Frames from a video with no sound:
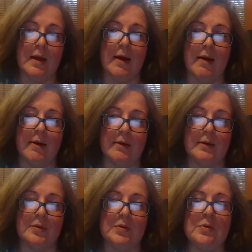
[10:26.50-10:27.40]

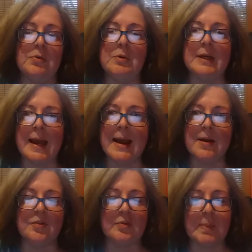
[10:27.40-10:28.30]
to
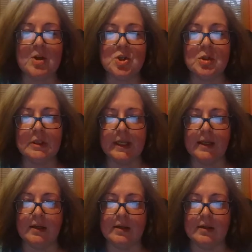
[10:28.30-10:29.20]
get a special
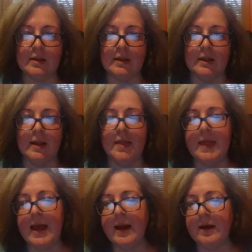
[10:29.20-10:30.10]
link
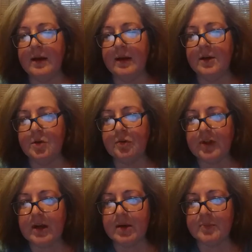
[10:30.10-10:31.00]
that in your
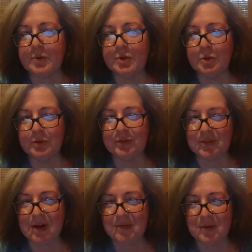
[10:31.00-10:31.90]
setup you'll
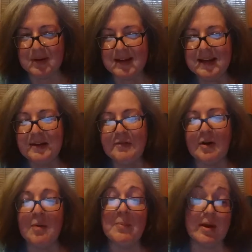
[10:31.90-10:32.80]
discover
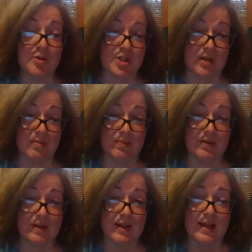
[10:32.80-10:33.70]
from MailChimp,
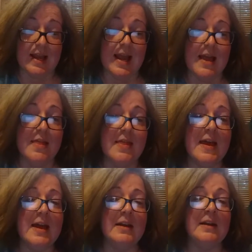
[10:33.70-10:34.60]
and
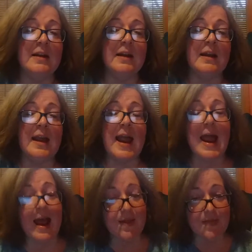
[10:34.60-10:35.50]
then
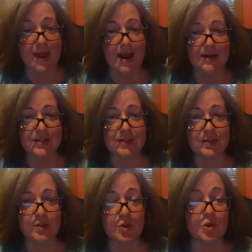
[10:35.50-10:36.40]
add that
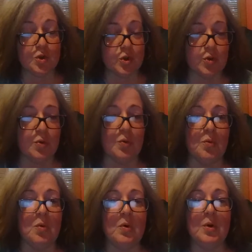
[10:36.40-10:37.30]

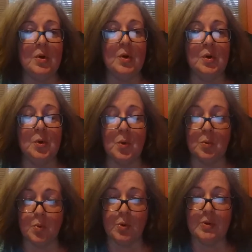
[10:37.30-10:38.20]
to your
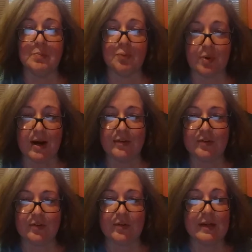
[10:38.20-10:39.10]

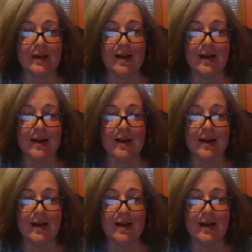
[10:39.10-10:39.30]
WordPress